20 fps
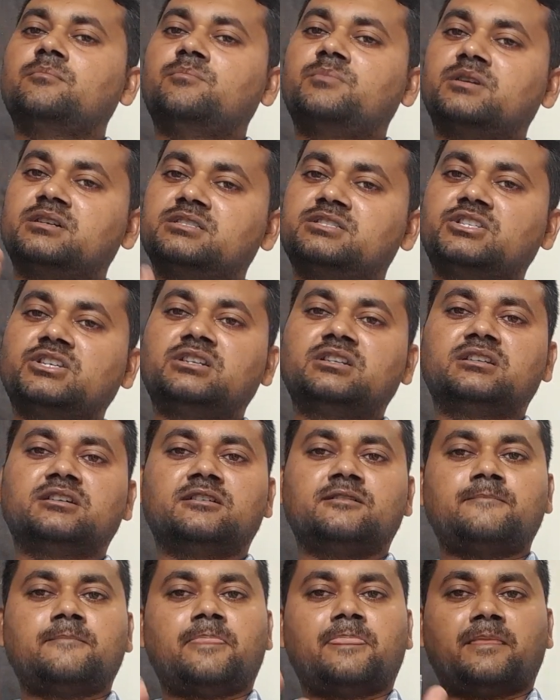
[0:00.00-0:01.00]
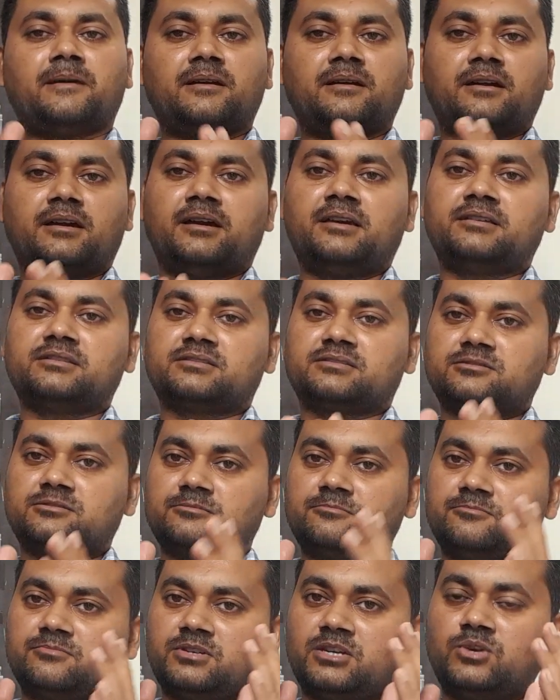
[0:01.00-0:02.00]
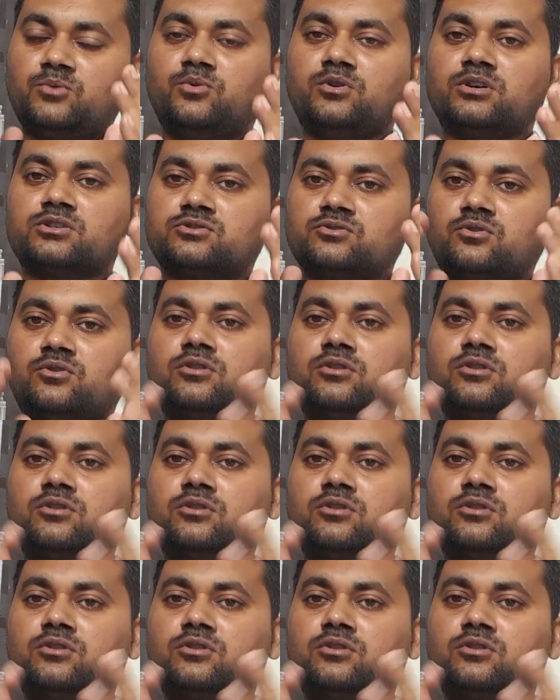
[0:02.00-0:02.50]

But Jinnah, as he was